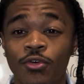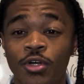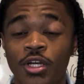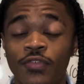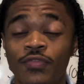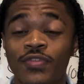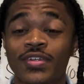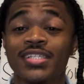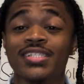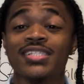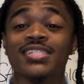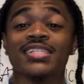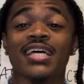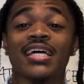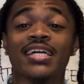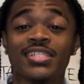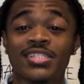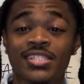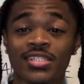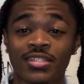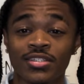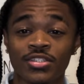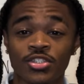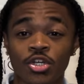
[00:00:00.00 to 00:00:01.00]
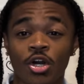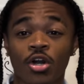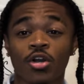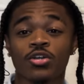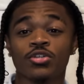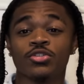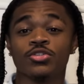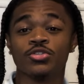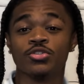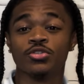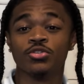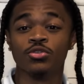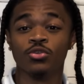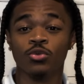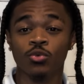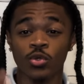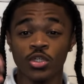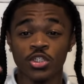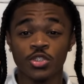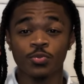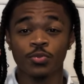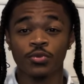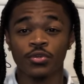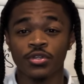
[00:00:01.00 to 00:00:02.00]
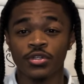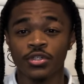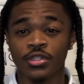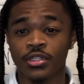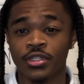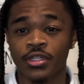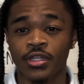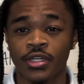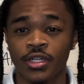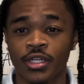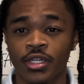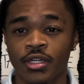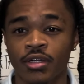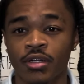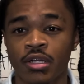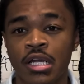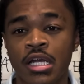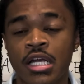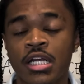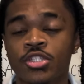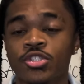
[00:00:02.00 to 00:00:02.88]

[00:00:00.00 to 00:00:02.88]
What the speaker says: if it's Satan talking to you, whispering in your ear,